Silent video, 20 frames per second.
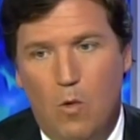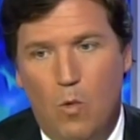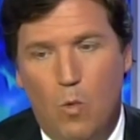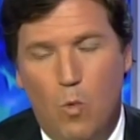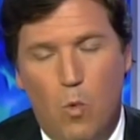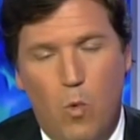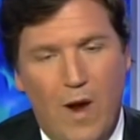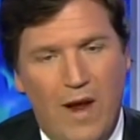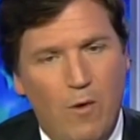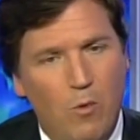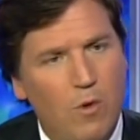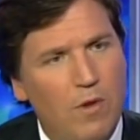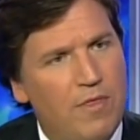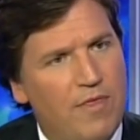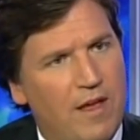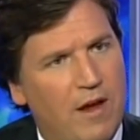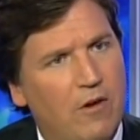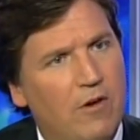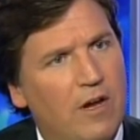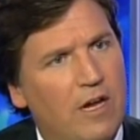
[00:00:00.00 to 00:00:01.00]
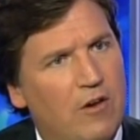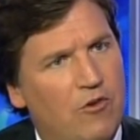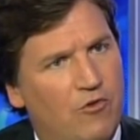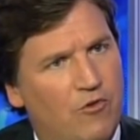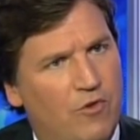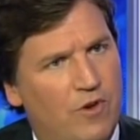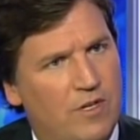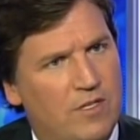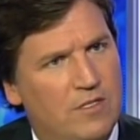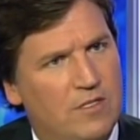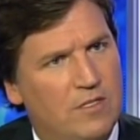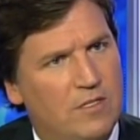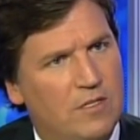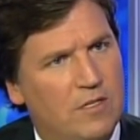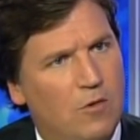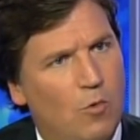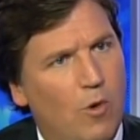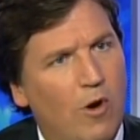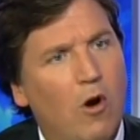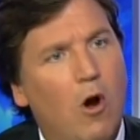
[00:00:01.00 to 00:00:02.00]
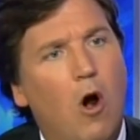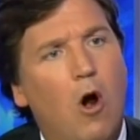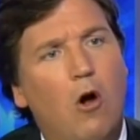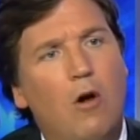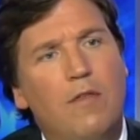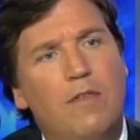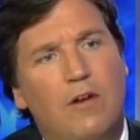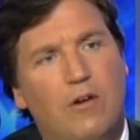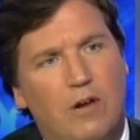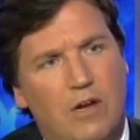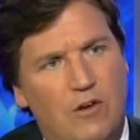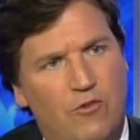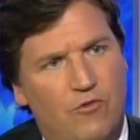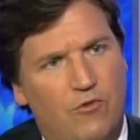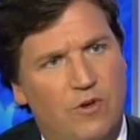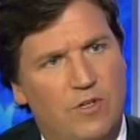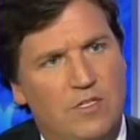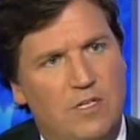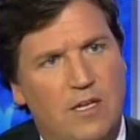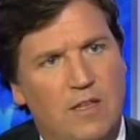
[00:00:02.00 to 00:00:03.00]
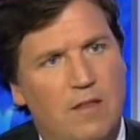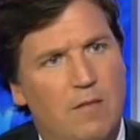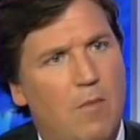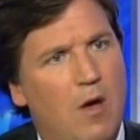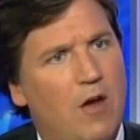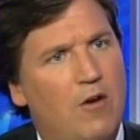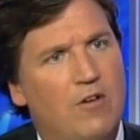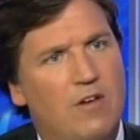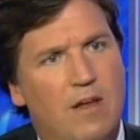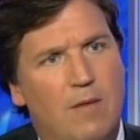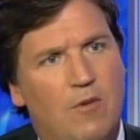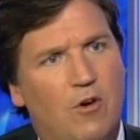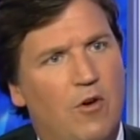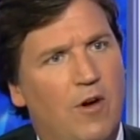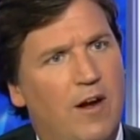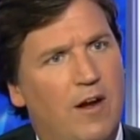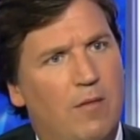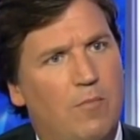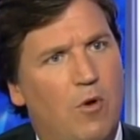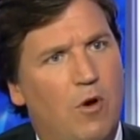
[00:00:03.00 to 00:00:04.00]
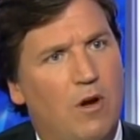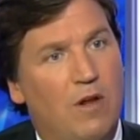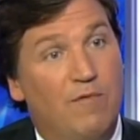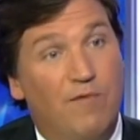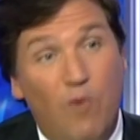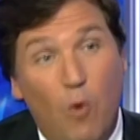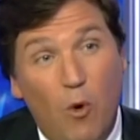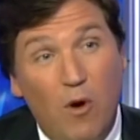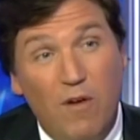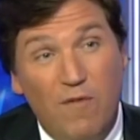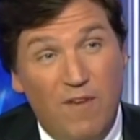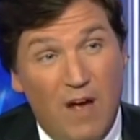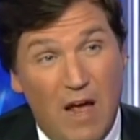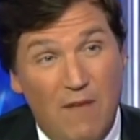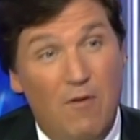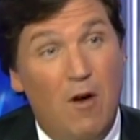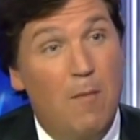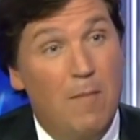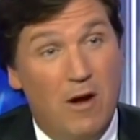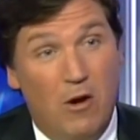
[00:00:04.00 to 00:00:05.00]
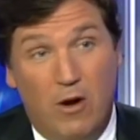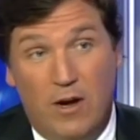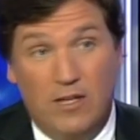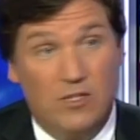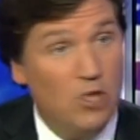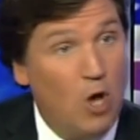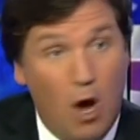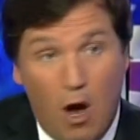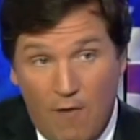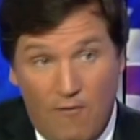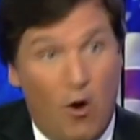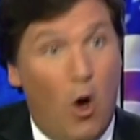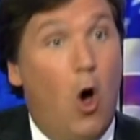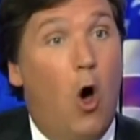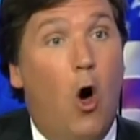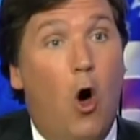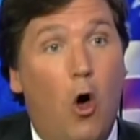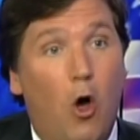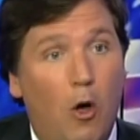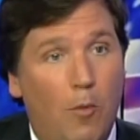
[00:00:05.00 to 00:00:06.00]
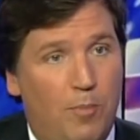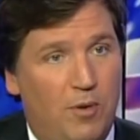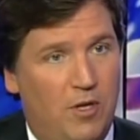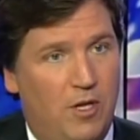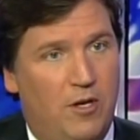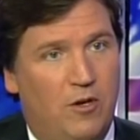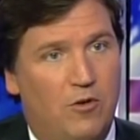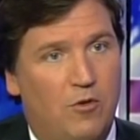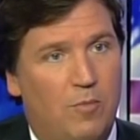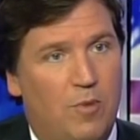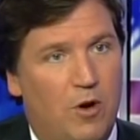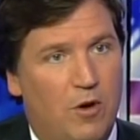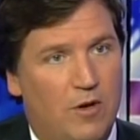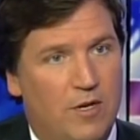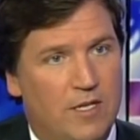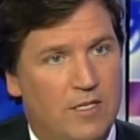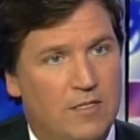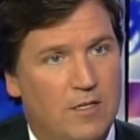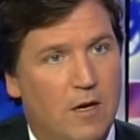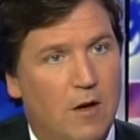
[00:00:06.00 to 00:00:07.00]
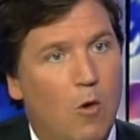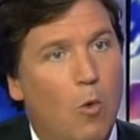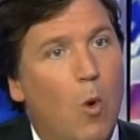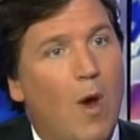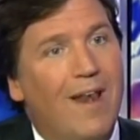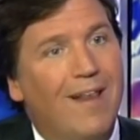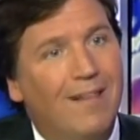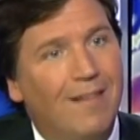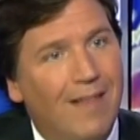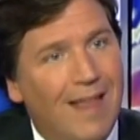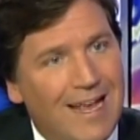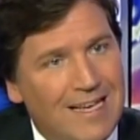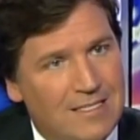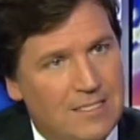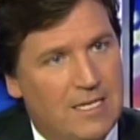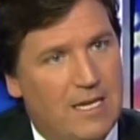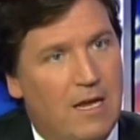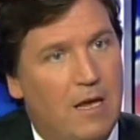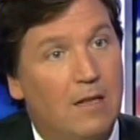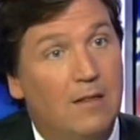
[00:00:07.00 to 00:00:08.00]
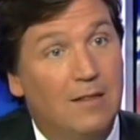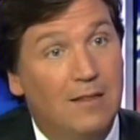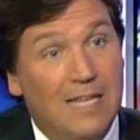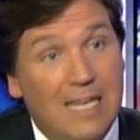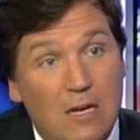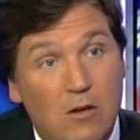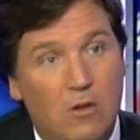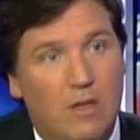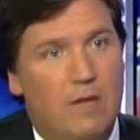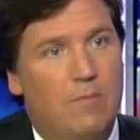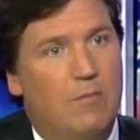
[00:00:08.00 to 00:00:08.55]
Where were their interests? Where are their interests in the modern Democratic Party? 4 out of 5 Americans of all political parties want less legal